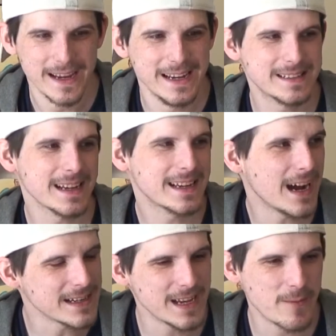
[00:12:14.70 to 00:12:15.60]
He's a
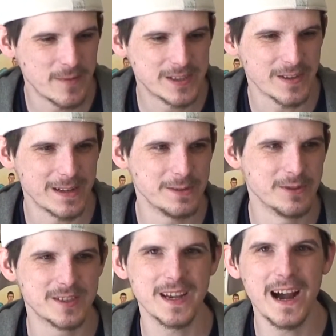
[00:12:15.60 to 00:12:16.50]
goddamn vigilante who
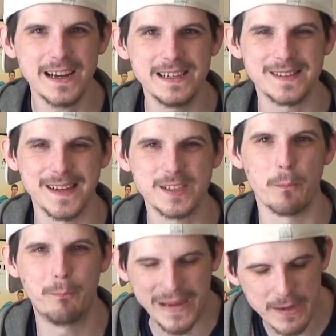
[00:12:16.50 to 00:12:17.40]
uses hockey sticks to
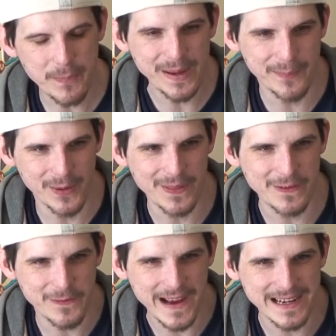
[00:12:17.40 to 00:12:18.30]
beat people in the
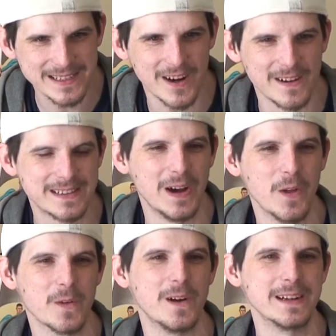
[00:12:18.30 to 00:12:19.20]
face
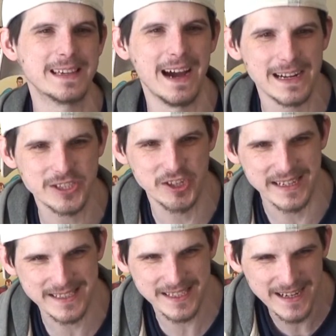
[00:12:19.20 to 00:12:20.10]
until they're
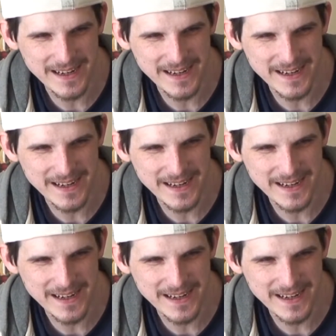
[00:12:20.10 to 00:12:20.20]
unconscious.